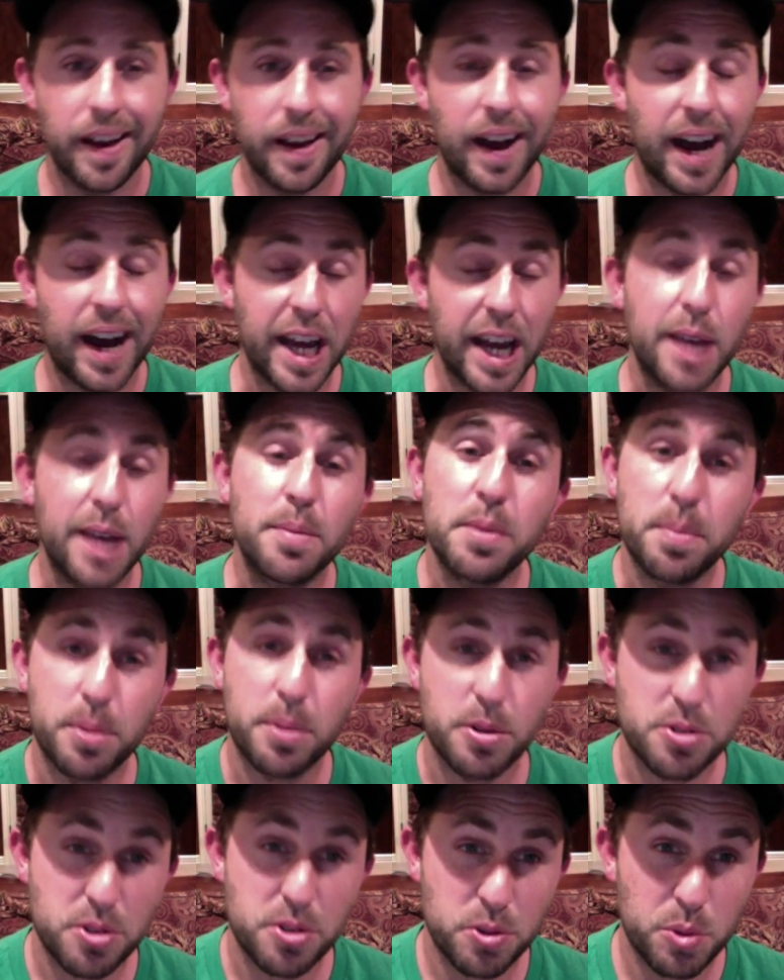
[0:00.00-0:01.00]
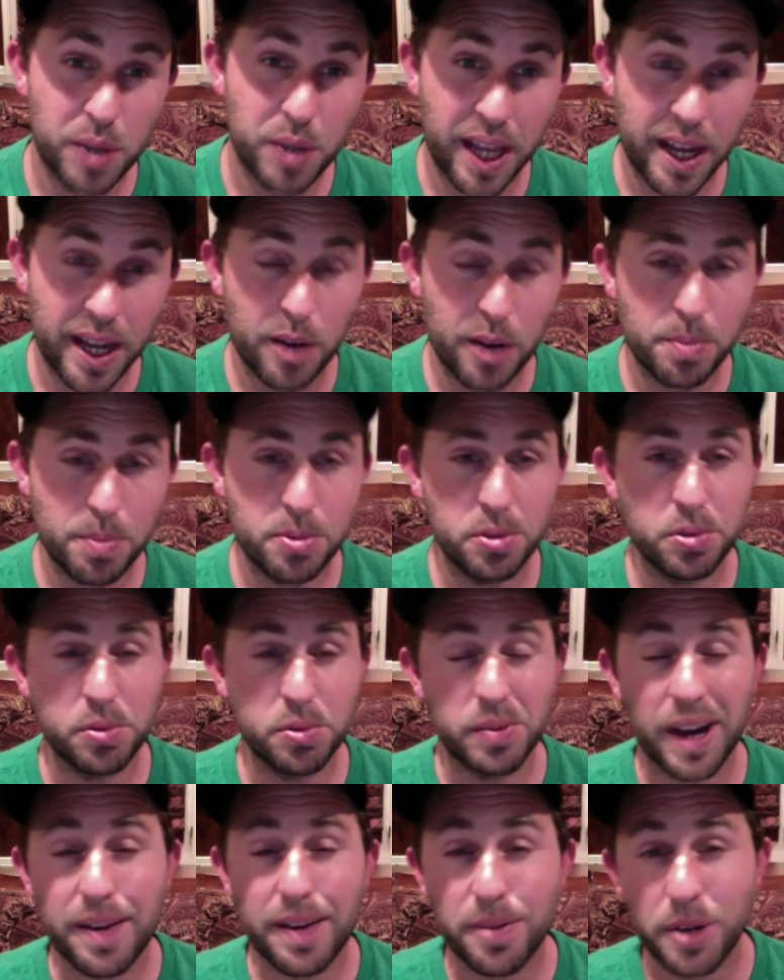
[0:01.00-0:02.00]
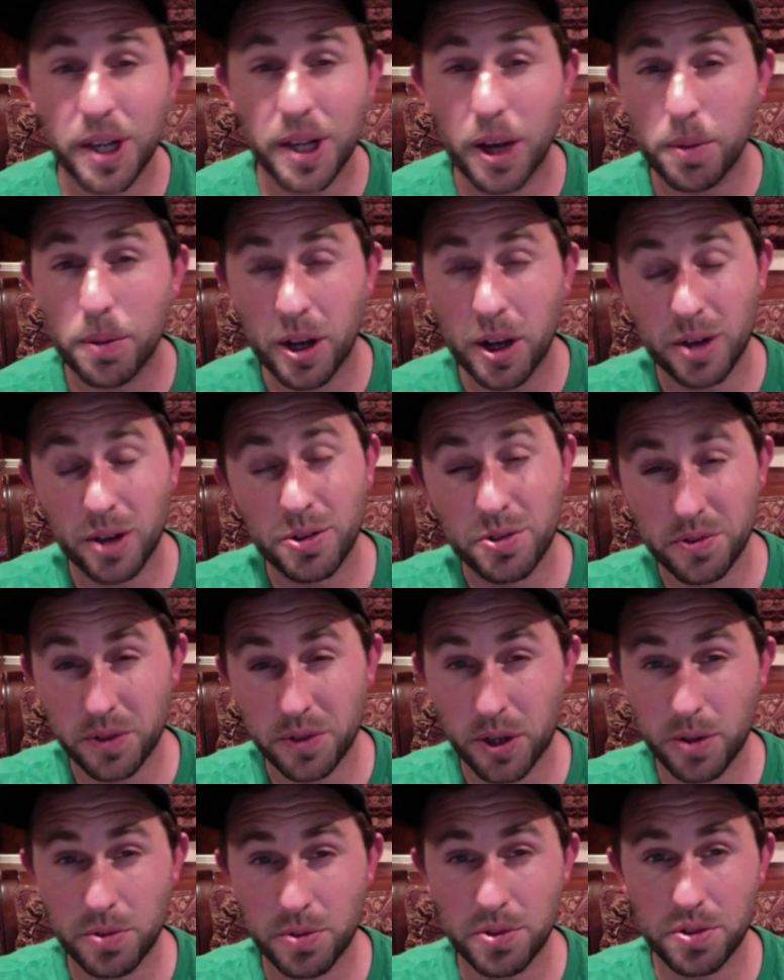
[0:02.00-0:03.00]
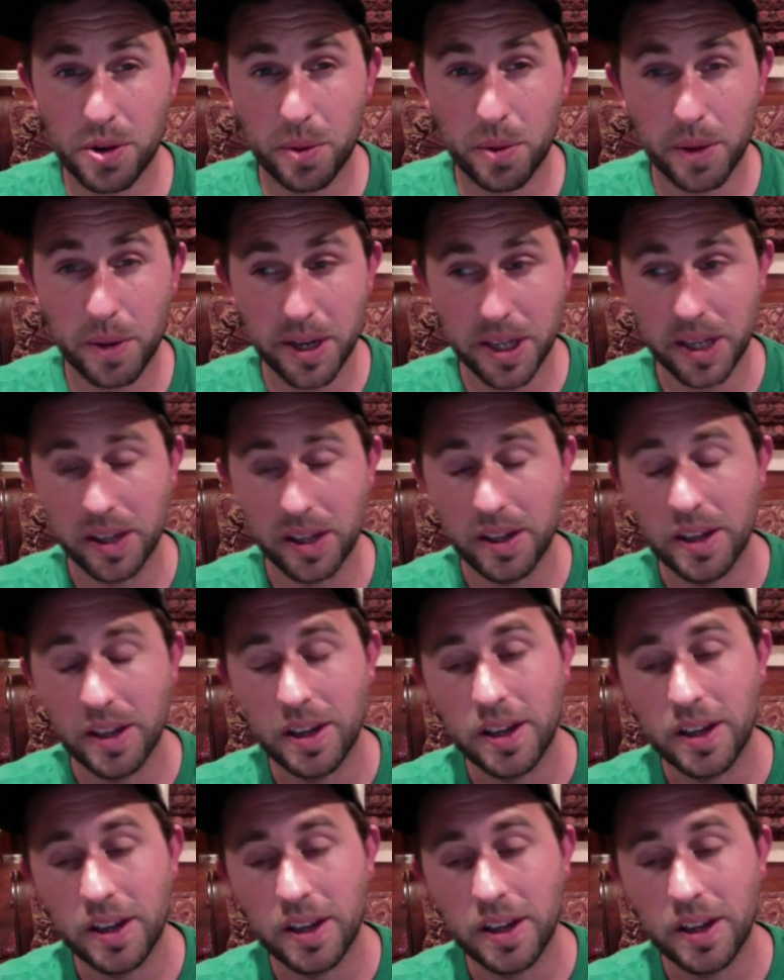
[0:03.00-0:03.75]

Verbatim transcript: I am the person who can help you. I've already helped hundreds of coaches already.